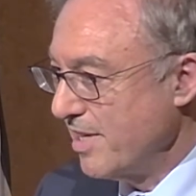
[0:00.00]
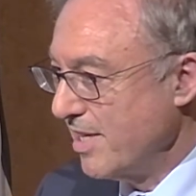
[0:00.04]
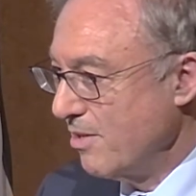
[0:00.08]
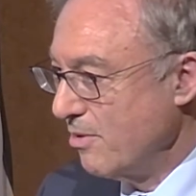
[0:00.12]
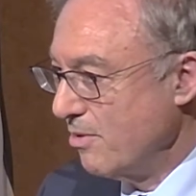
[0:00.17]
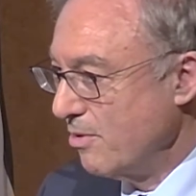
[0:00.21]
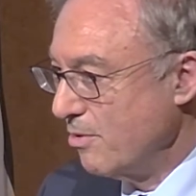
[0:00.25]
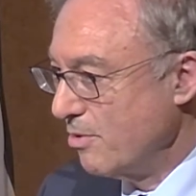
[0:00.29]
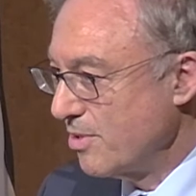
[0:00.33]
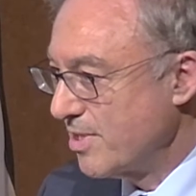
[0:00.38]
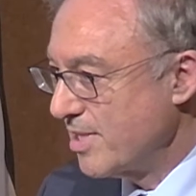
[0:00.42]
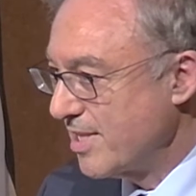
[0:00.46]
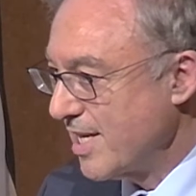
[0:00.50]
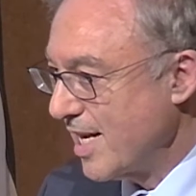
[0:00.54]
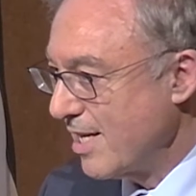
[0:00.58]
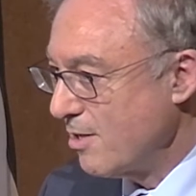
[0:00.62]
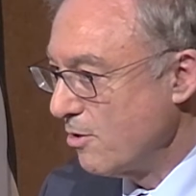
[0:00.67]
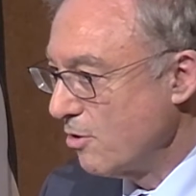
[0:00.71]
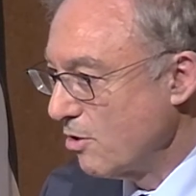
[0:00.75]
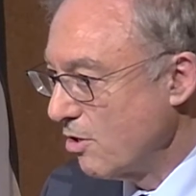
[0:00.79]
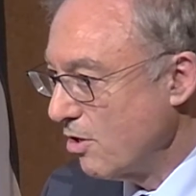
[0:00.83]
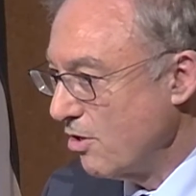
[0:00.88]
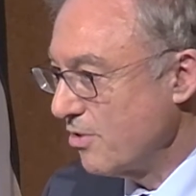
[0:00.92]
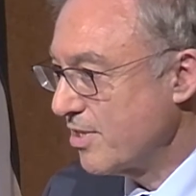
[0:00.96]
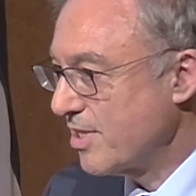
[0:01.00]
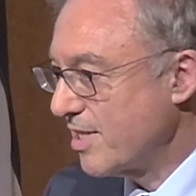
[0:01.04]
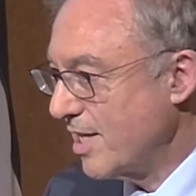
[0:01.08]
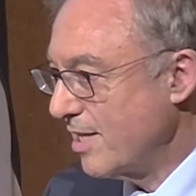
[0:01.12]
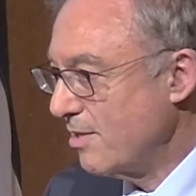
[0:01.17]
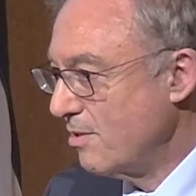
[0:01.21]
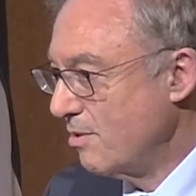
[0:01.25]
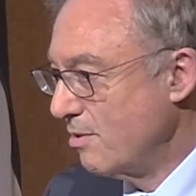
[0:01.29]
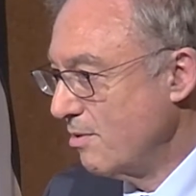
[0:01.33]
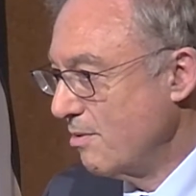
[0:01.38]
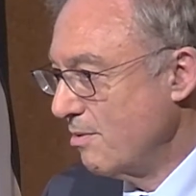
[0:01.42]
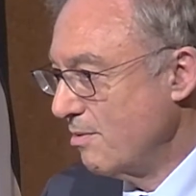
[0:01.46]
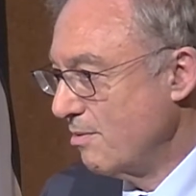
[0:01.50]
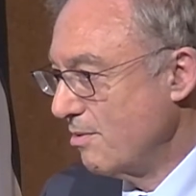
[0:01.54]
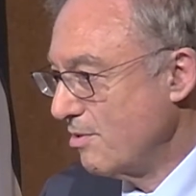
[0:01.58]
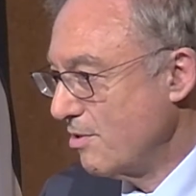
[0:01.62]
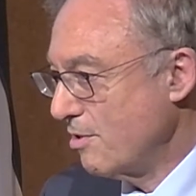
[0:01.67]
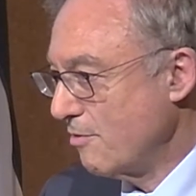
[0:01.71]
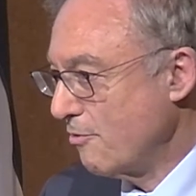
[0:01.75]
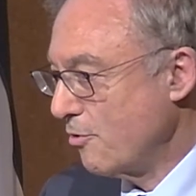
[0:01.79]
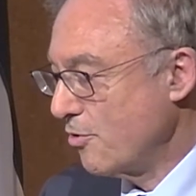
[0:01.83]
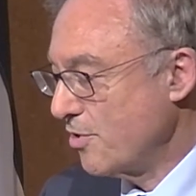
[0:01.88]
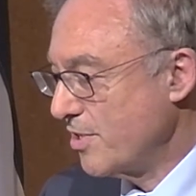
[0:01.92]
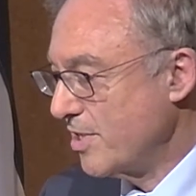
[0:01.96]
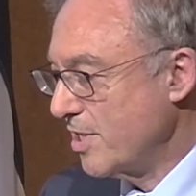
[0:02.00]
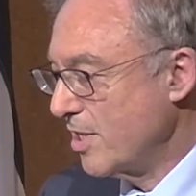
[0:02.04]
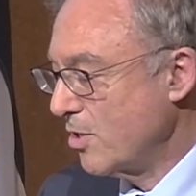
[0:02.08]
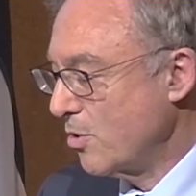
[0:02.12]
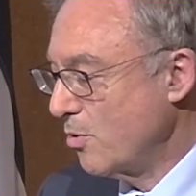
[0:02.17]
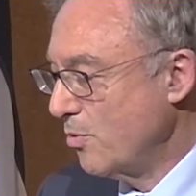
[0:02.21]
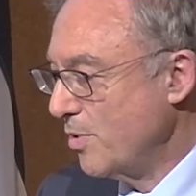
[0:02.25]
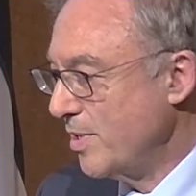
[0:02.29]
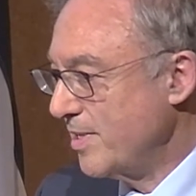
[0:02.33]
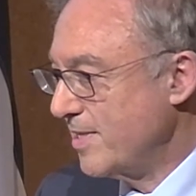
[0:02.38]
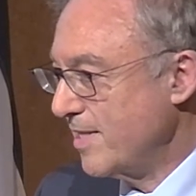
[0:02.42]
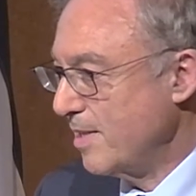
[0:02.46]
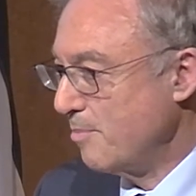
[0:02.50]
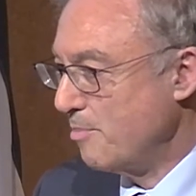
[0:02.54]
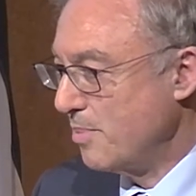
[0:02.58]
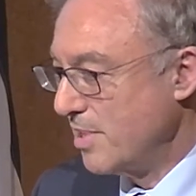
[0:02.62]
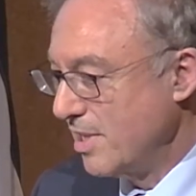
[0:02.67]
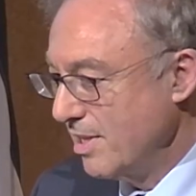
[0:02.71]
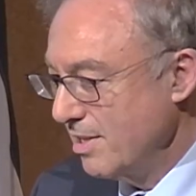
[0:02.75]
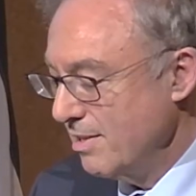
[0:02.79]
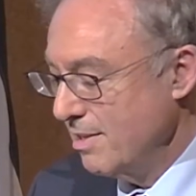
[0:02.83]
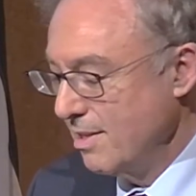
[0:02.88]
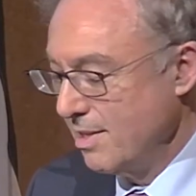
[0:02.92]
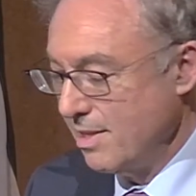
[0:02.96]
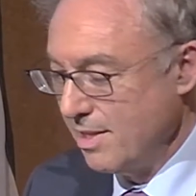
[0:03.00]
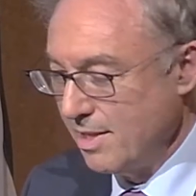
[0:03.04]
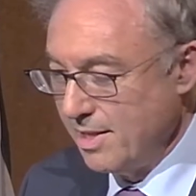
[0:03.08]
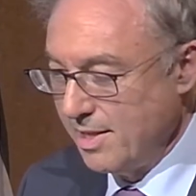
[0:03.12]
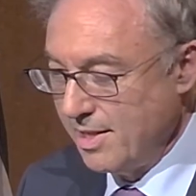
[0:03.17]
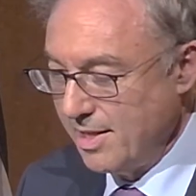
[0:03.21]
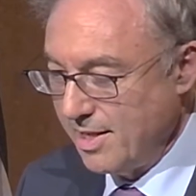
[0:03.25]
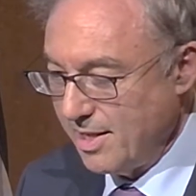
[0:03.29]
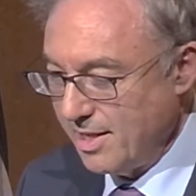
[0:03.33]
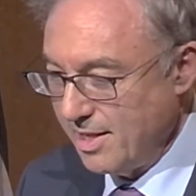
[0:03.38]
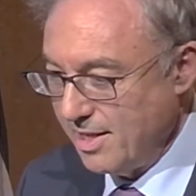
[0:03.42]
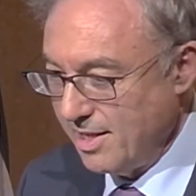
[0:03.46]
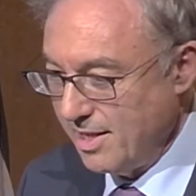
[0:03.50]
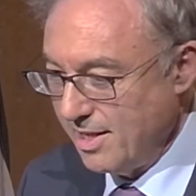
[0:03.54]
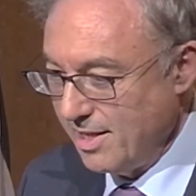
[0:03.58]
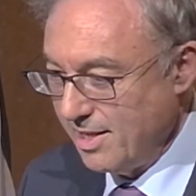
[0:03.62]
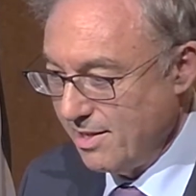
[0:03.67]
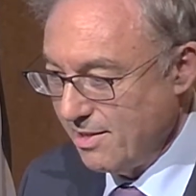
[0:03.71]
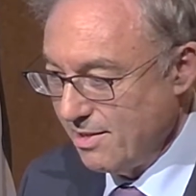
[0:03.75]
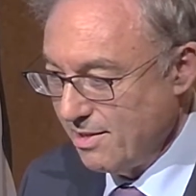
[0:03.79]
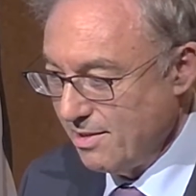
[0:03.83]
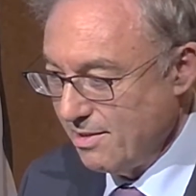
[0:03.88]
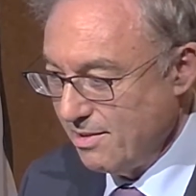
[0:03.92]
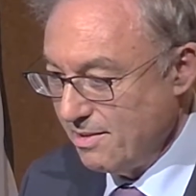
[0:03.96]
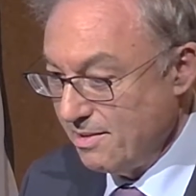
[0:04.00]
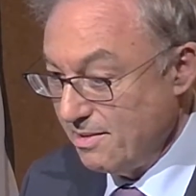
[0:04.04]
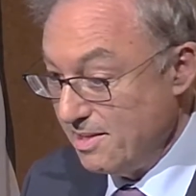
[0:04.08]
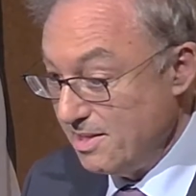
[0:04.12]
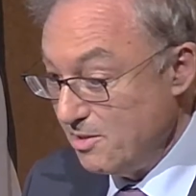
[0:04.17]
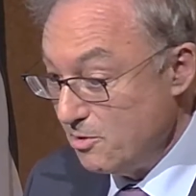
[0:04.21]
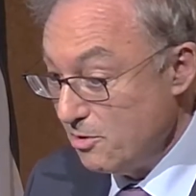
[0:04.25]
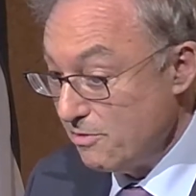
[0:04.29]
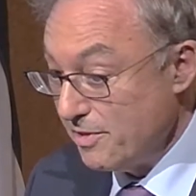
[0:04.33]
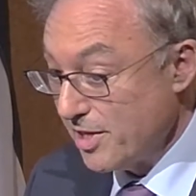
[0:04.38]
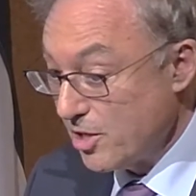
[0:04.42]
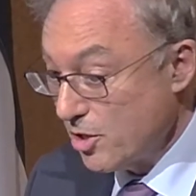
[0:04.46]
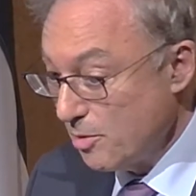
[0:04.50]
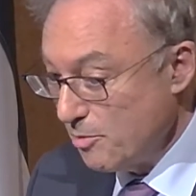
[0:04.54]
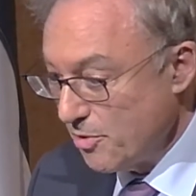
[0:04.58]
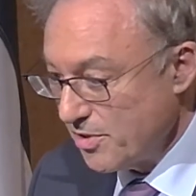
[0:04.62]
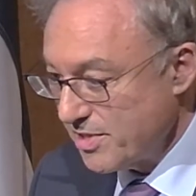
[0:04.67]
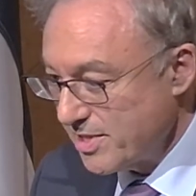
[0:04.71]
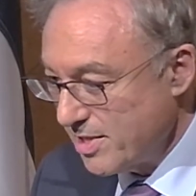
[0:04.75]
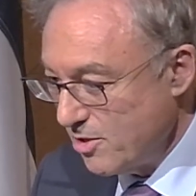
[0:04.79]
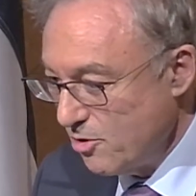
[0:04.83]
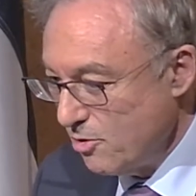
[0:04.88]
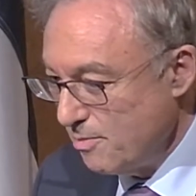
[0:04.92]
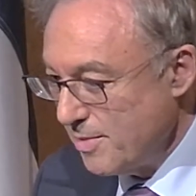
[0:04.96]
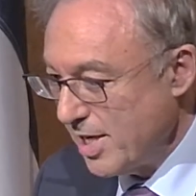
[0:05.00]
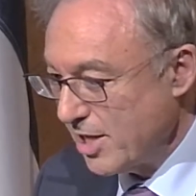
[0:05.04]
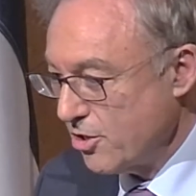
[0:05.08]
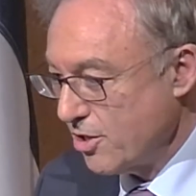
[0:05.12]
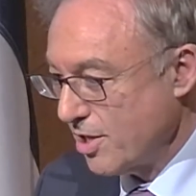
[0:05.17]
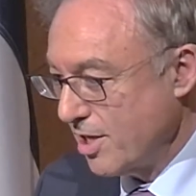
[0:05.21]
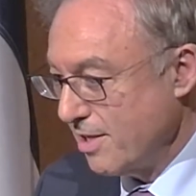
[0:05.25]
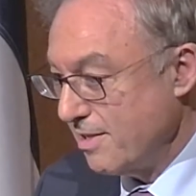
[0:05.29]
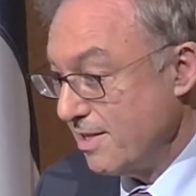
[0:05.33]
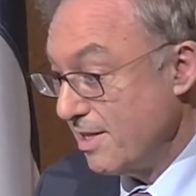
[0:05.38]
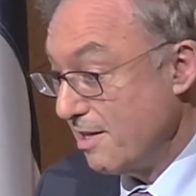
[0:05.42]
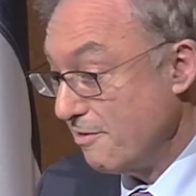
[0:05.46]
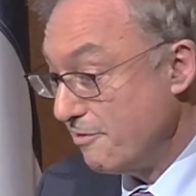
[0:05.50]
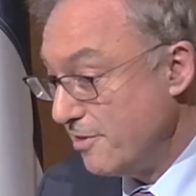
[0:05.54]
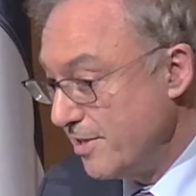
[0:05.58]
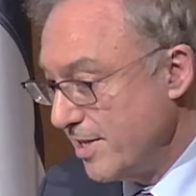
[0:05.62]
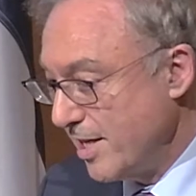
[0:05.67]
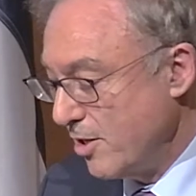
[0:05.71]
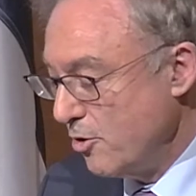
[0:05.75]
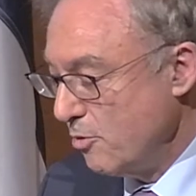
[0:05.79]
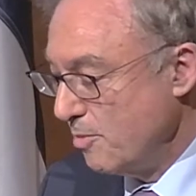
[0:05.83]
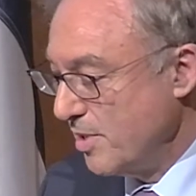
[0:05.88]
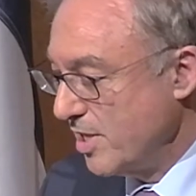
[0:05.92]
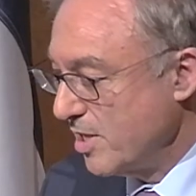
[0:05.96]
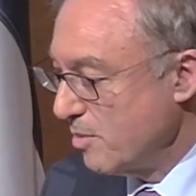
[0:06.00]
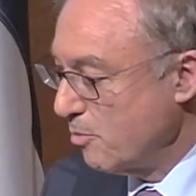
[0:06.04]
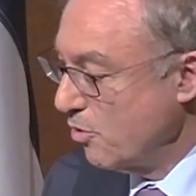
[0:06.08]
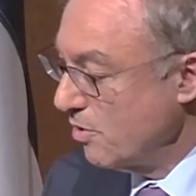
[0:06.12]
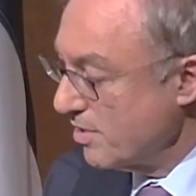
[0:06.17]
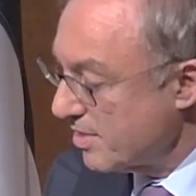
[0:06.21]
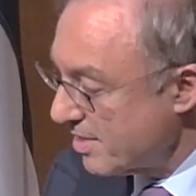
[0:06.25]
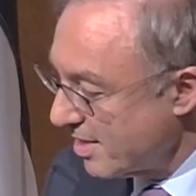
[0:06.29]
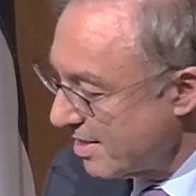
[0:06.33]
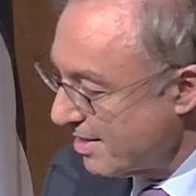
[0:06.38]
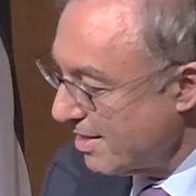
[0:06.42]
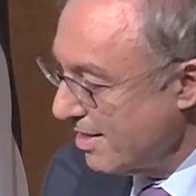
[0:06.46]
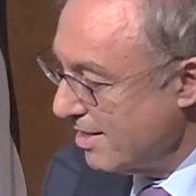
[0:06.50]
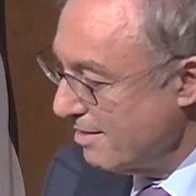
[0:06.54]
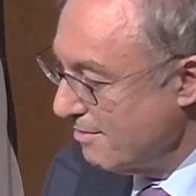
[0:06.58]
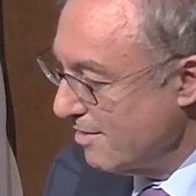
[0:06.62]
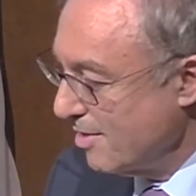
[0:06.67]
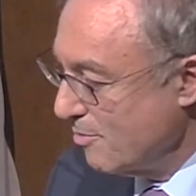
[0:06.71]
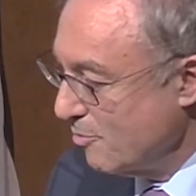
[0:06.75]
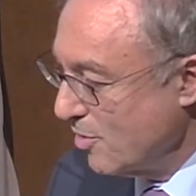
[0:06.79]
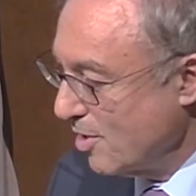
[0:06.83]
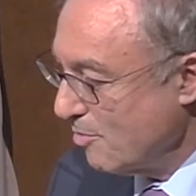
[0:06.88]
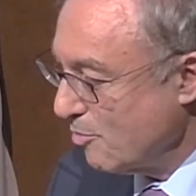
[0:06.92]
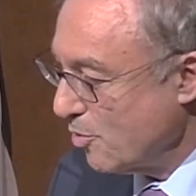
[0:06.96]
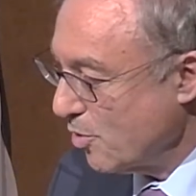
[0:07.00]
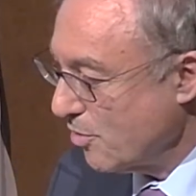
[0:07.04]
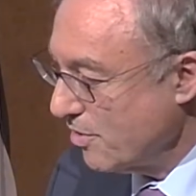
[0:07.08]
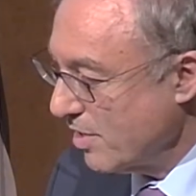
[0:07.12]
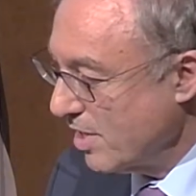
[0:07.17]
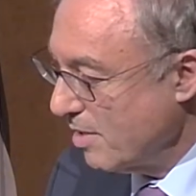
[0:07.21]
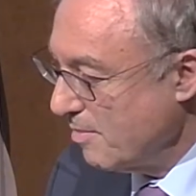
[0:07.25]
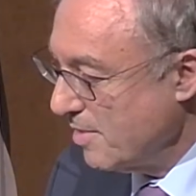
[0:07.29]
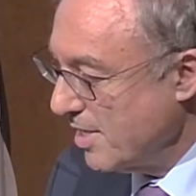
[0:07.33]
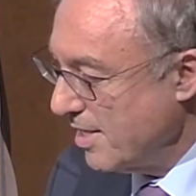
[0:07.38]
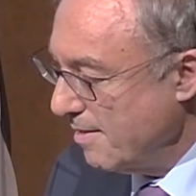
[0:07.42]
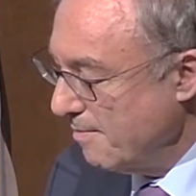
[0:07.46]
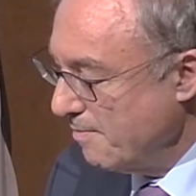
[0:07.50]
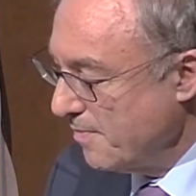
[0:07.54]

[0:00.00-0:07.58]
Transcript: traffic. There was no panic. There was San Francisco Stadium was full. They were supposed to start the baseball